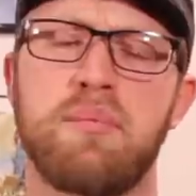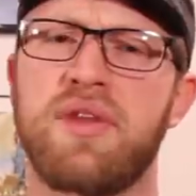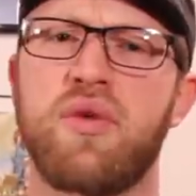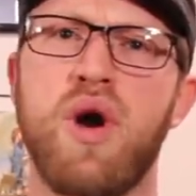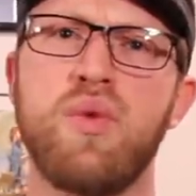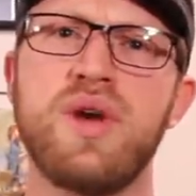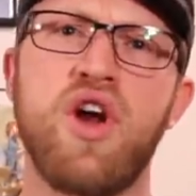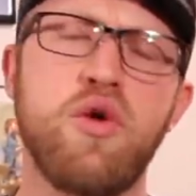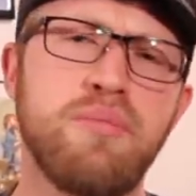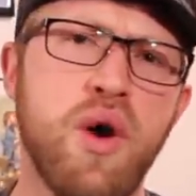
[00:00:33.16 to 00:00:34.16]
But the one we
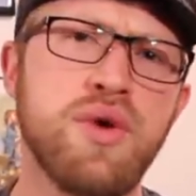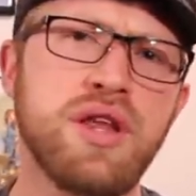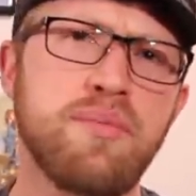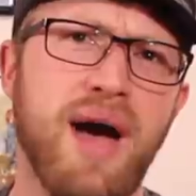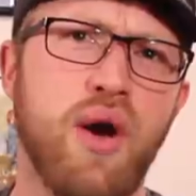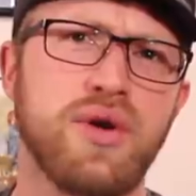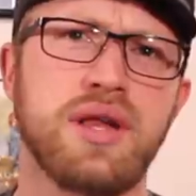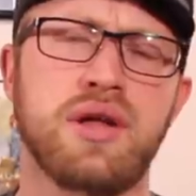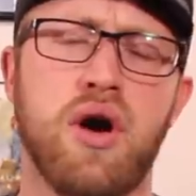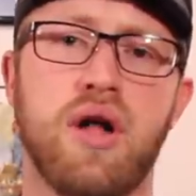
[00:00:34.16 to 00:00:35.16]
know most about
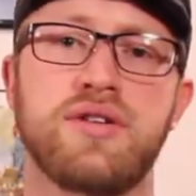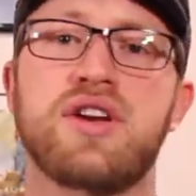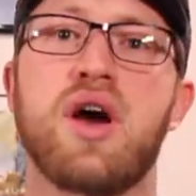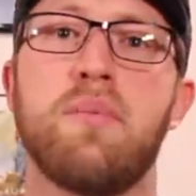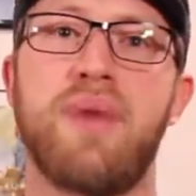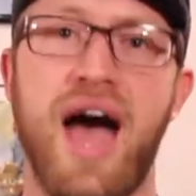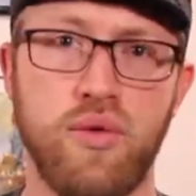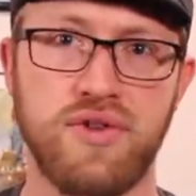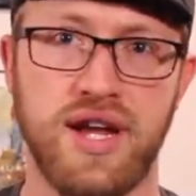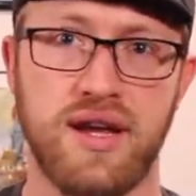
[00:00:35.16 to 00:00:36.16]
is called
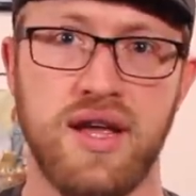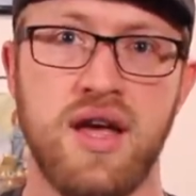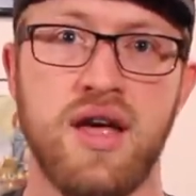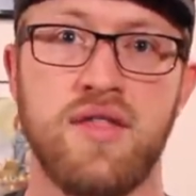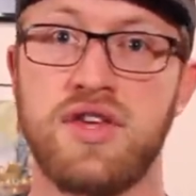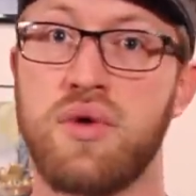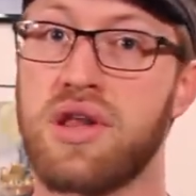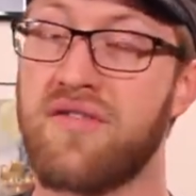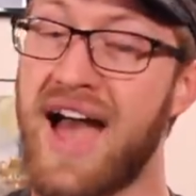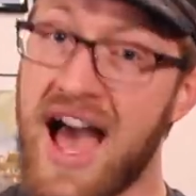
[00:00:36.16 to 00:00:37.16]
compounding, the use
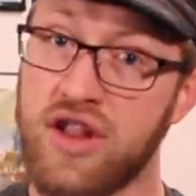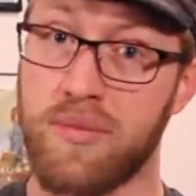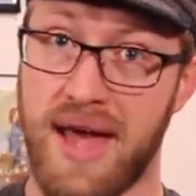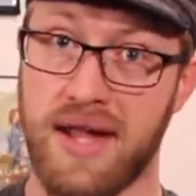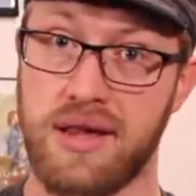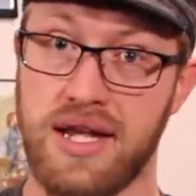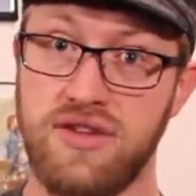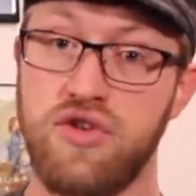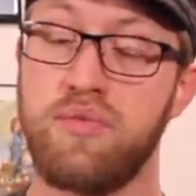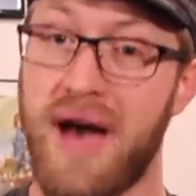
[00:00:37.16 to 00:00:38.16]
of allomancy
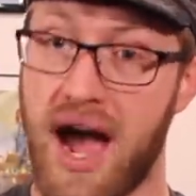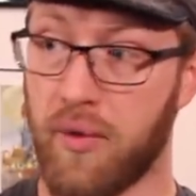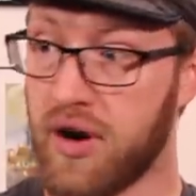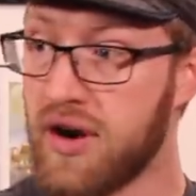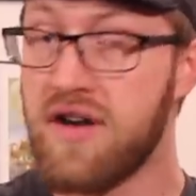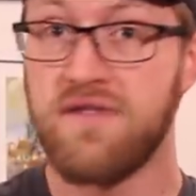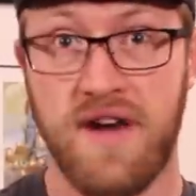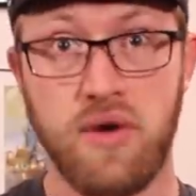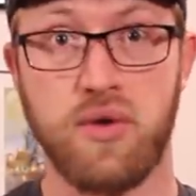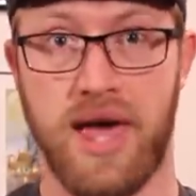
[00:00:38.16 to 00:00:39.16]
to power
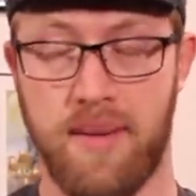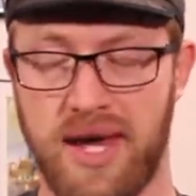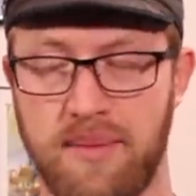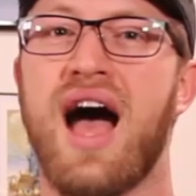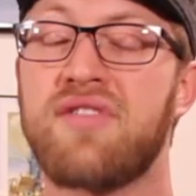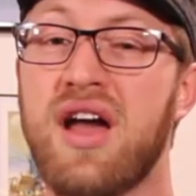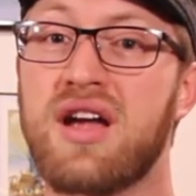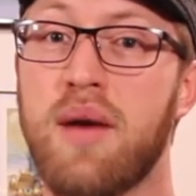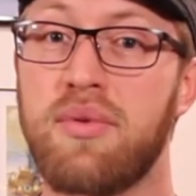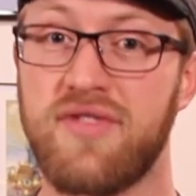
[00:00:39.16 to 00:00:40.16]
Feruchemy. I've got a
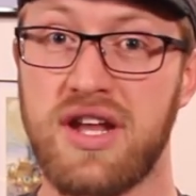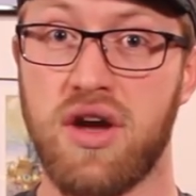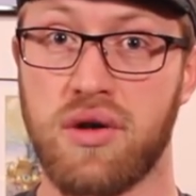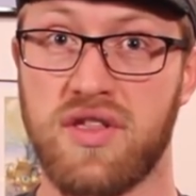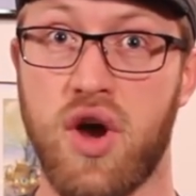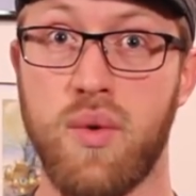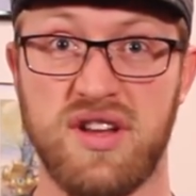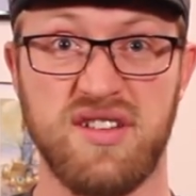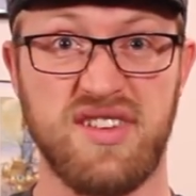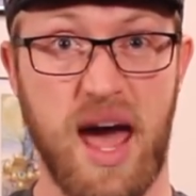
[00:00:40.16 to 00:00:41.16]
couple videos that go
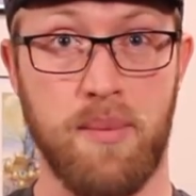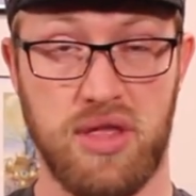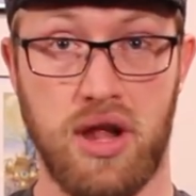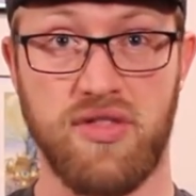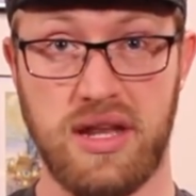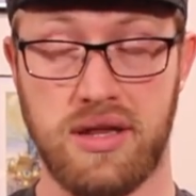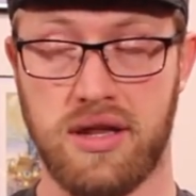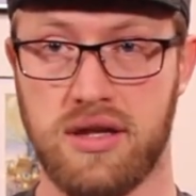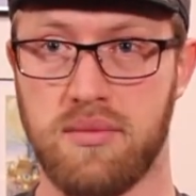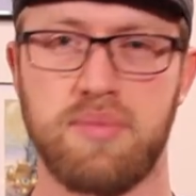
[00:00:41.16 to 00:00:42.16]
into depths on these
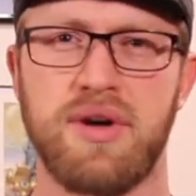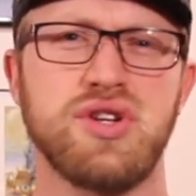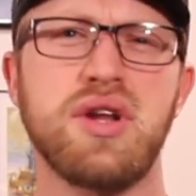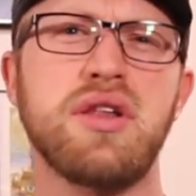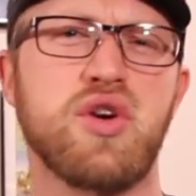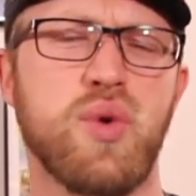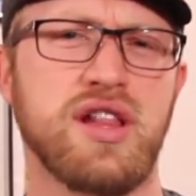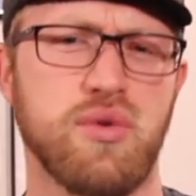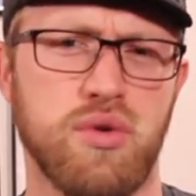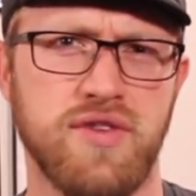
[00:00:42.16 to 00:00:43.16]
systems, but just to
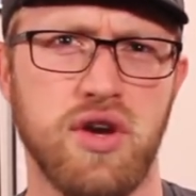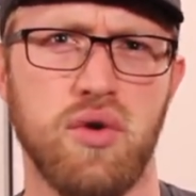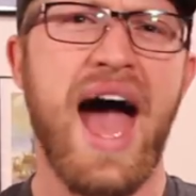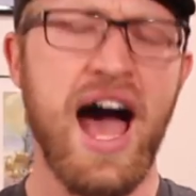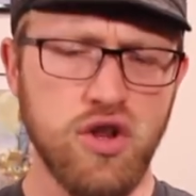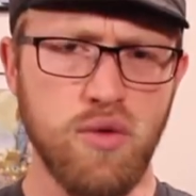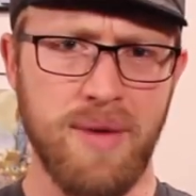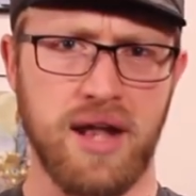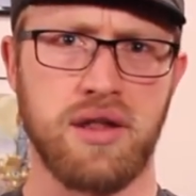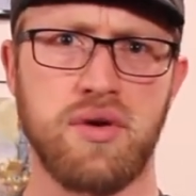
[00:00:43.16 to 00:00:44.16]
quickly review,
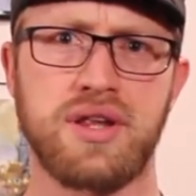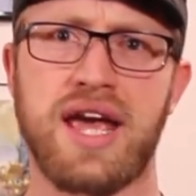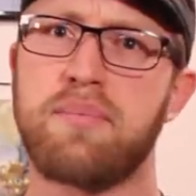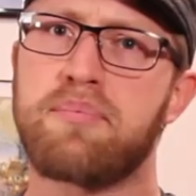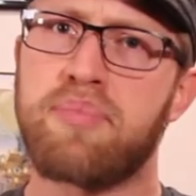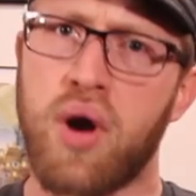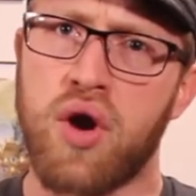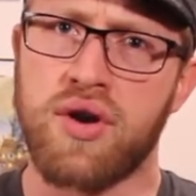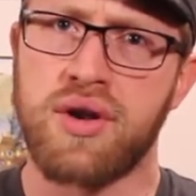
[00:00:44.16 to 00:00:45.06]
allomancers can burn